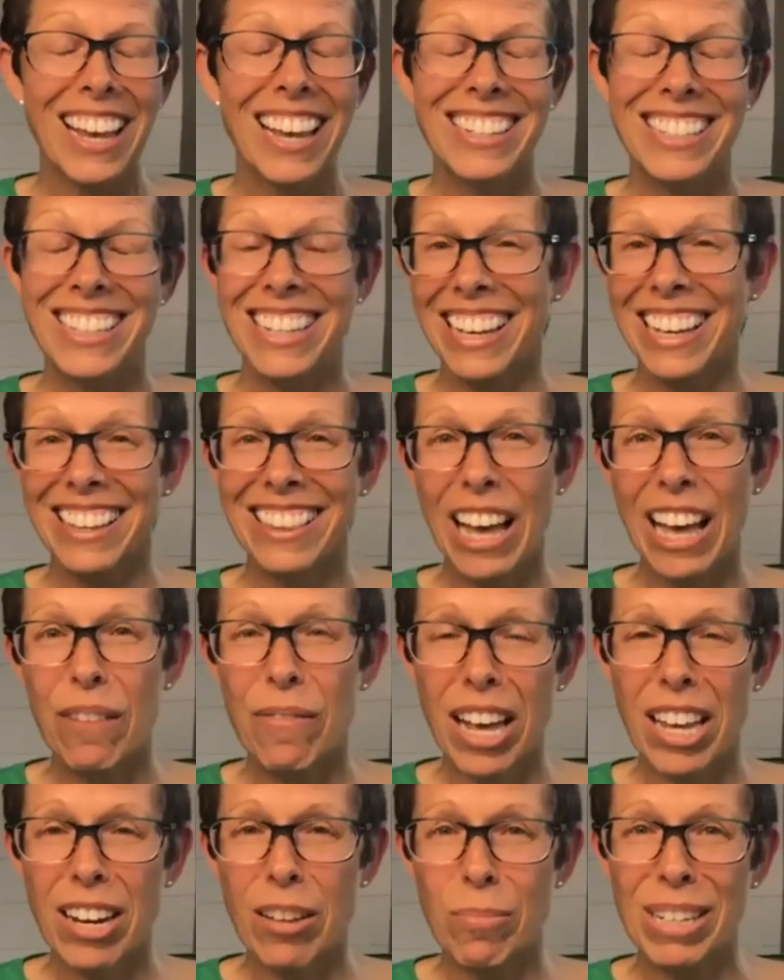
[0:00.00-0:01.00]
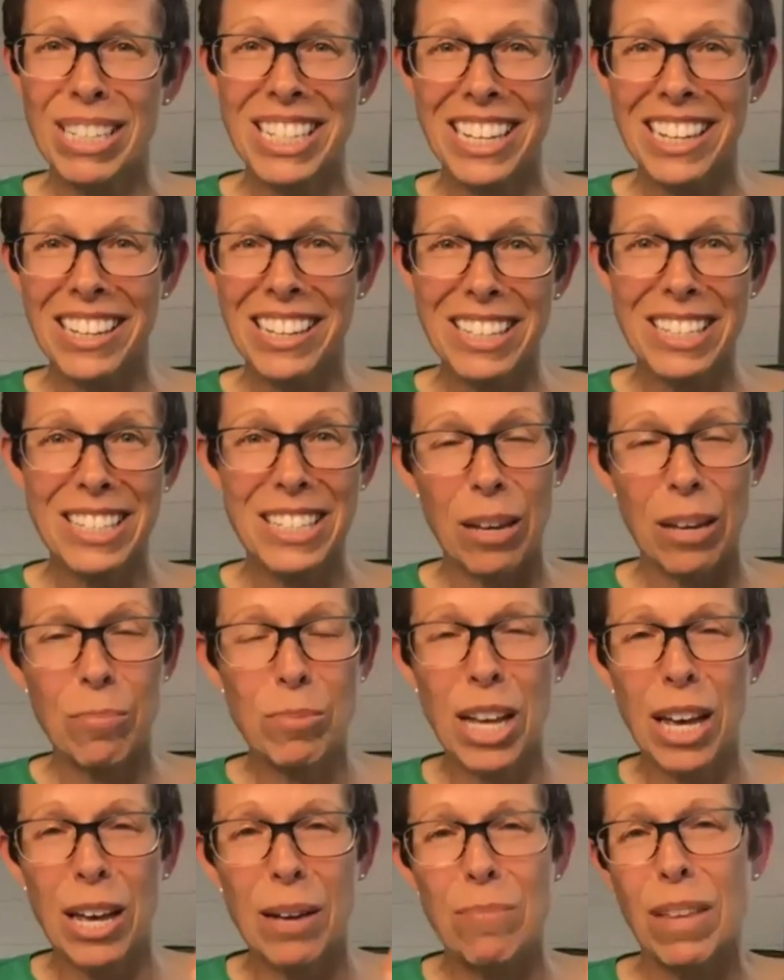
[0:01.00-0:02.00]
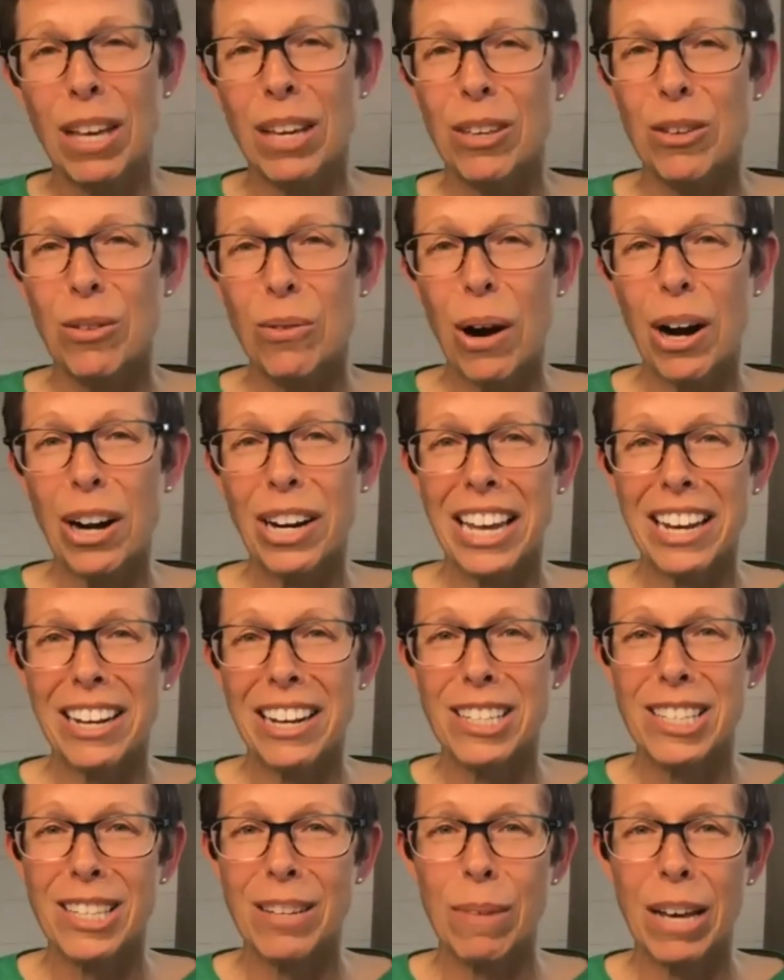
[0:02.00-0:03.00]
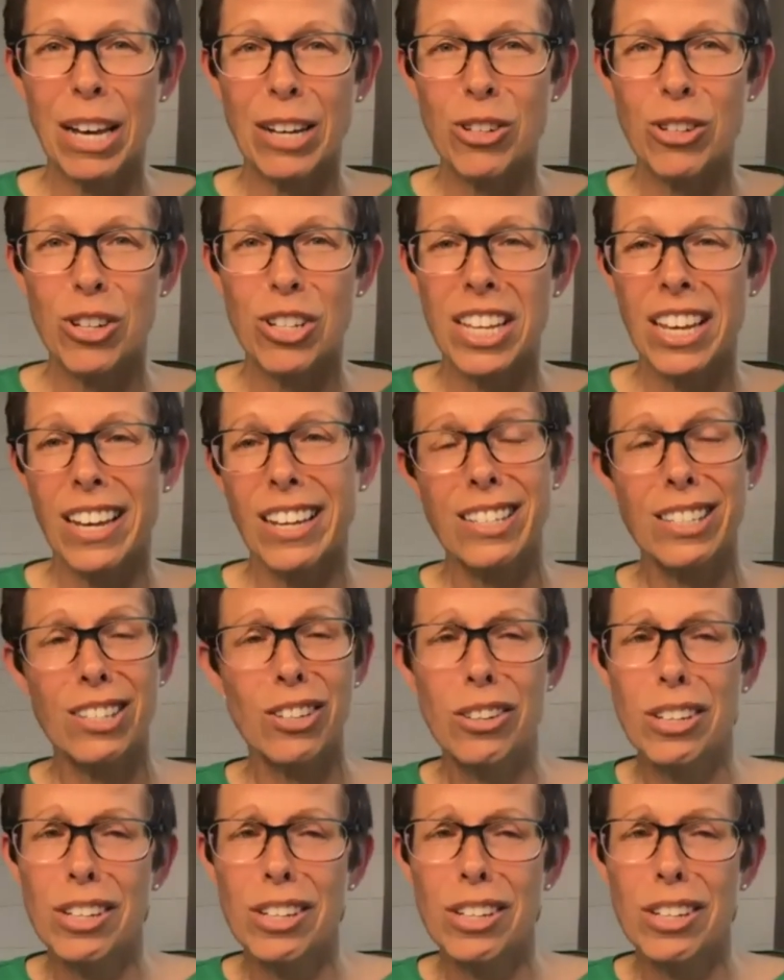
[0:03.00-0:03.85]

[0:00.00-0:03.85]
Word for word: to get that vitamin D at the same time that you are getting some exercise,